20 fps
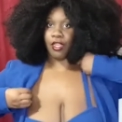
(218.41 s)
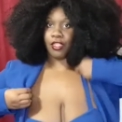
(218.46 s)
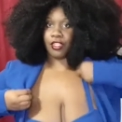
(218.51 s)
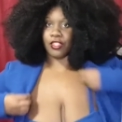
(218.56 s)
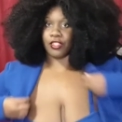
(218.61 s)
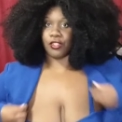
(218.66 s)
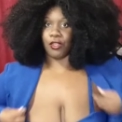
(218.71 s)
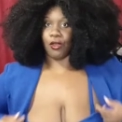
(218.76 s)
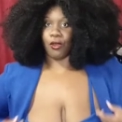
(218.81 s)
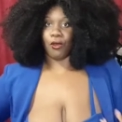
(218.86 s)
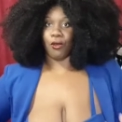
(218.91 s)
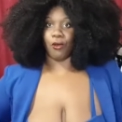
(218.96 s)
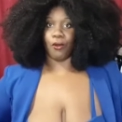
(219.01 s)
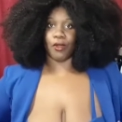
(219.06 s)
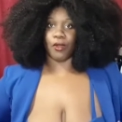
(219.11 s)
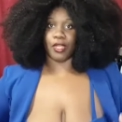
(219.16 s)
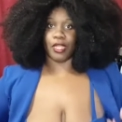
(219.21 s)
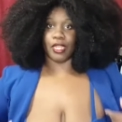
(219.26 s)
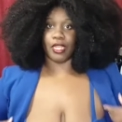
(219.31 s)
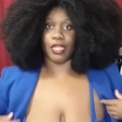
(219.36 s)
So
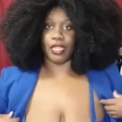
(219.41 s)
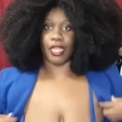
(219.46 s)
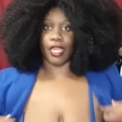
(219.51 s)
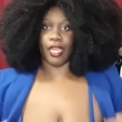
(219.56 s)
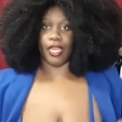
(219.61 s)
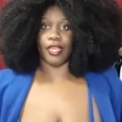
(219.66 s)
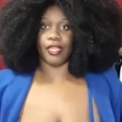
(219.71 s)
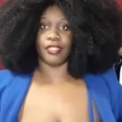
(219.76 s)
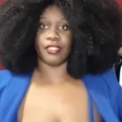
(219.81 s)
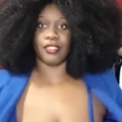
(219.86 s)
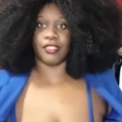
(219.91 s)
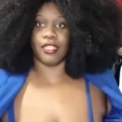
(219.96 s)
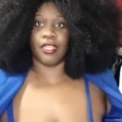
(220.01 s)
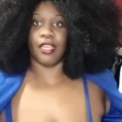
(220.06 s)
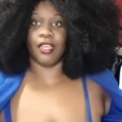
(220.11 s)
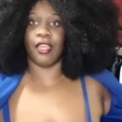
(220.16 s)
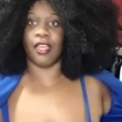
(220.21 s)
yes,